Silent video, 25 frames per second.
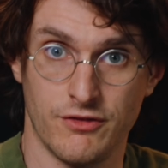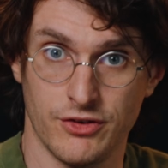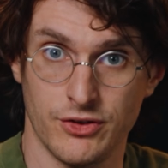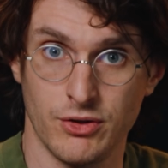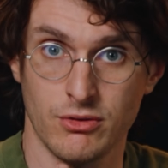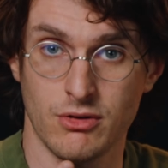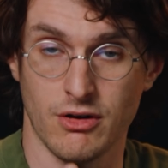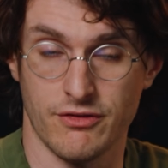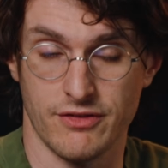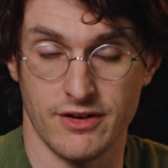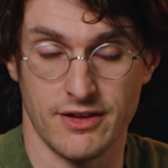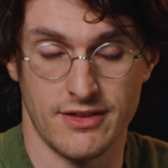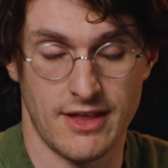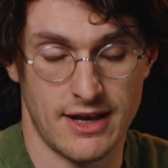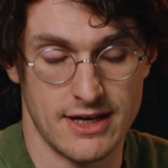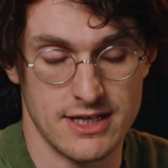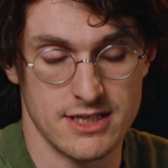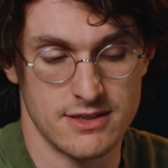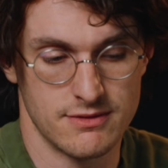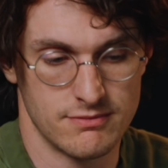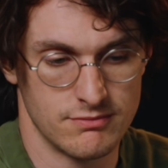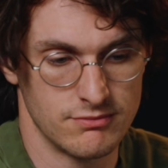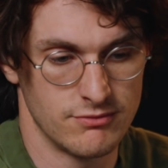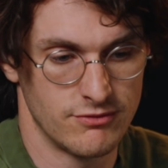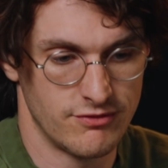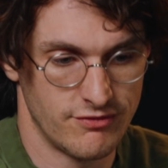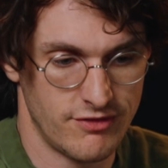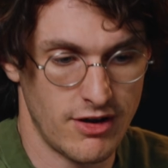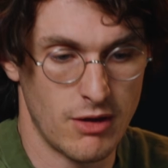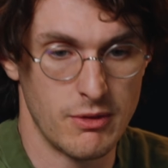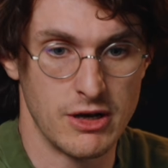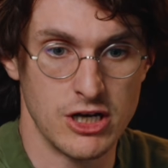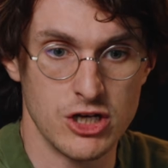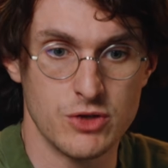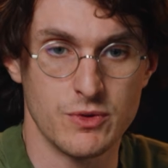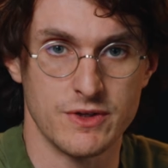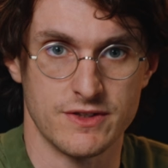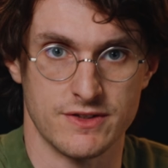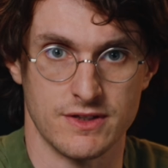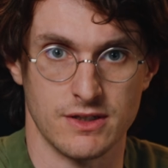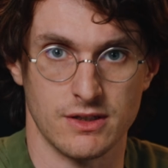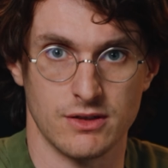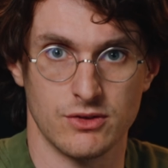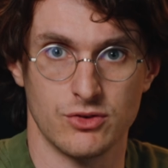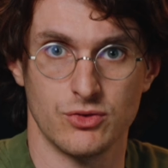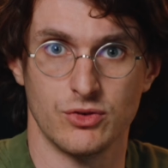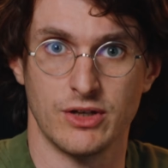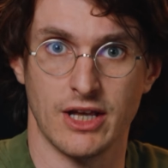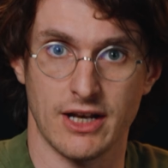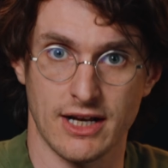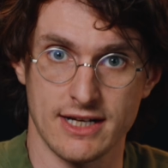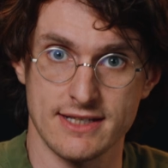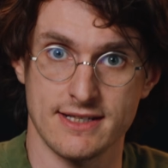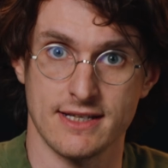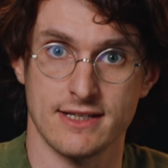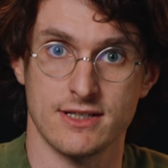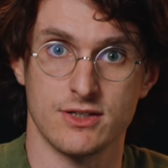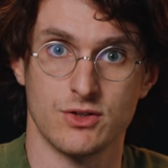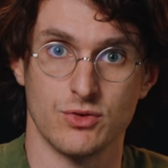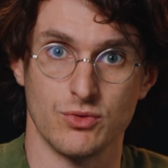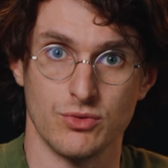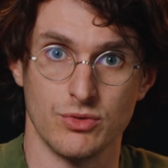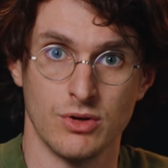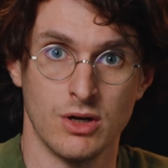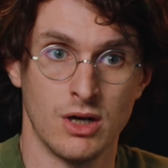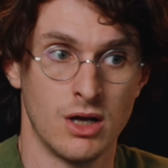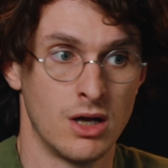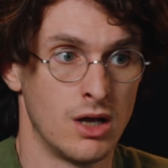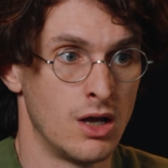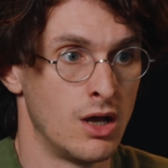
photography, that is very interesting to get access to